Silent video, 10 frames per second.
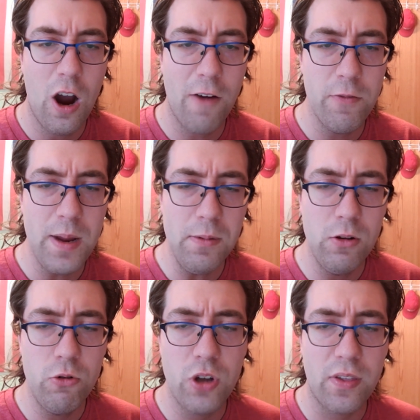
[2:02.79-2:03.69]
are from people
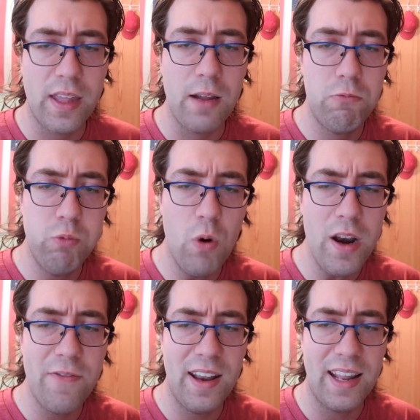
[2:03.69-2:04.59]
who just see one
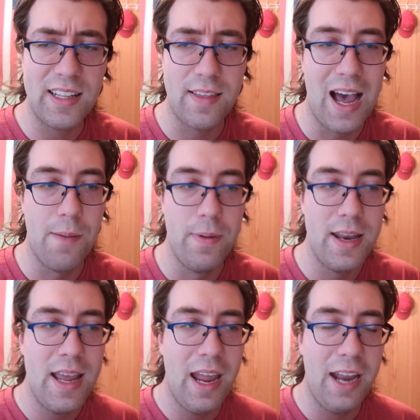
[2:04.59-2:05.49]
event like this happen
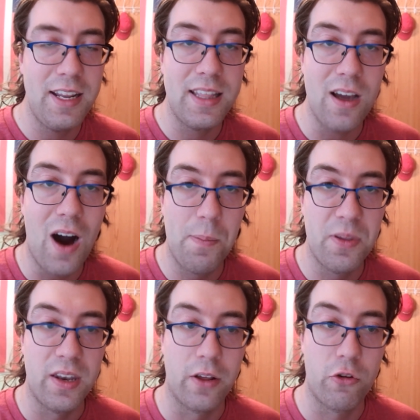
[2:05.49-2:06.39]
and take the
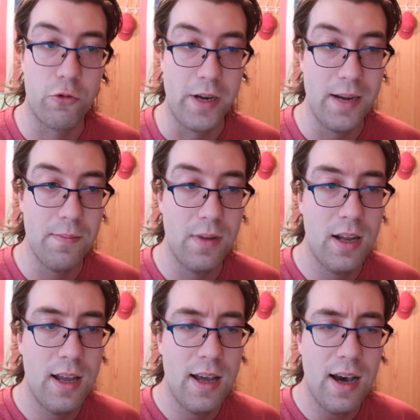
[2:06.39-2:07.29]
opposite extreme.
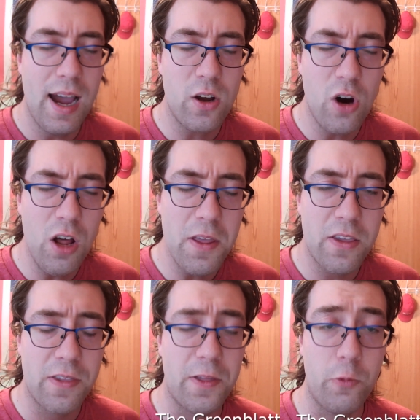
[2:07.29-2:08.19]
I call
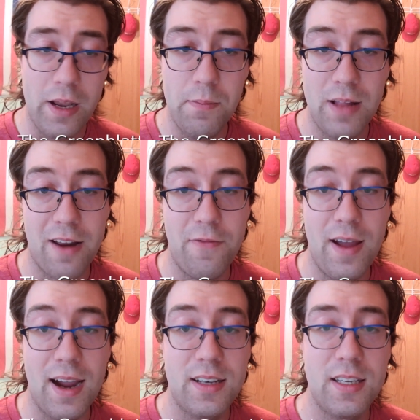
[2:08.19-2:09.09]
this the Greenblatt
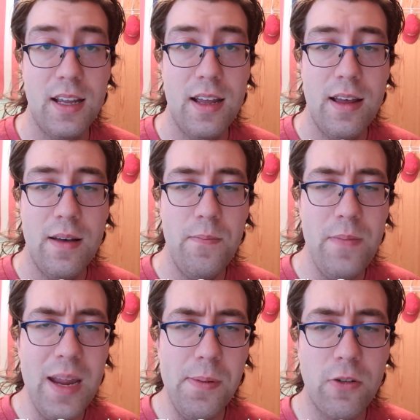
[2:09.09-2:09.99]
Effect.
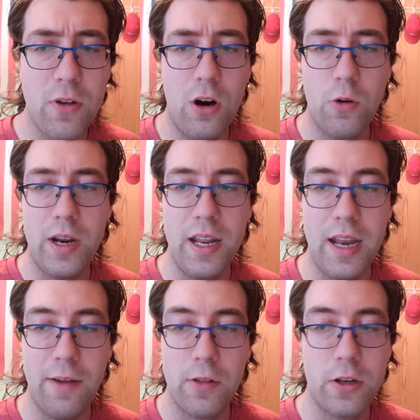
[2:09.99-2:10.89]
Maybe there's already a
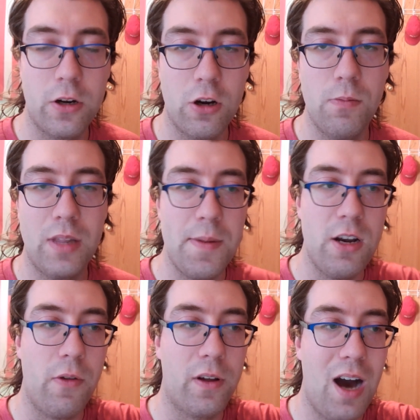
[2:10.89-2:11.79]
name for the term, let me
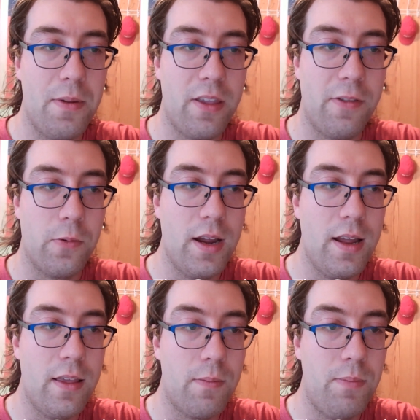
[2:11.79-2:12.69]
know in the comments if there
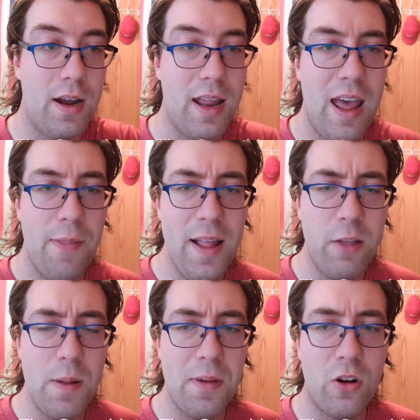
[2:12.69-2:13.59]
is, but that's
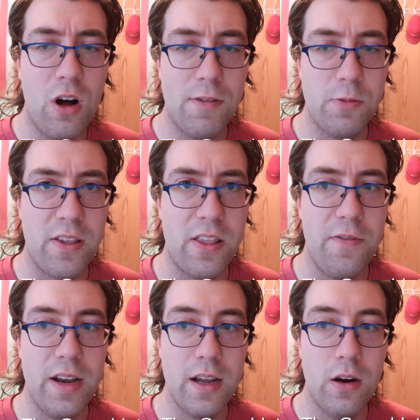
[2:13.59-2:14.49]
what I'm going to call for the rest of the
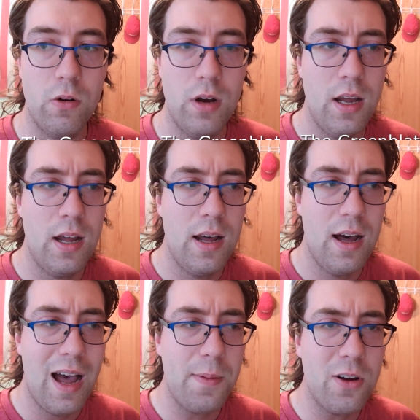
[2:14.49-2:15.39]
video.
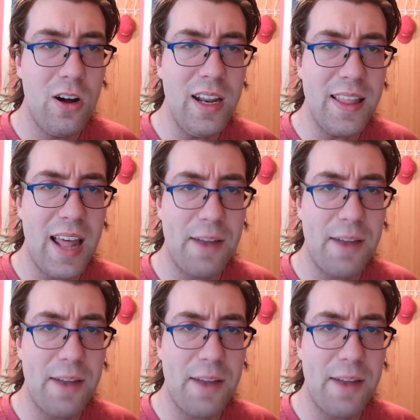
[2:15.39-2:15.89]
I'm calling it that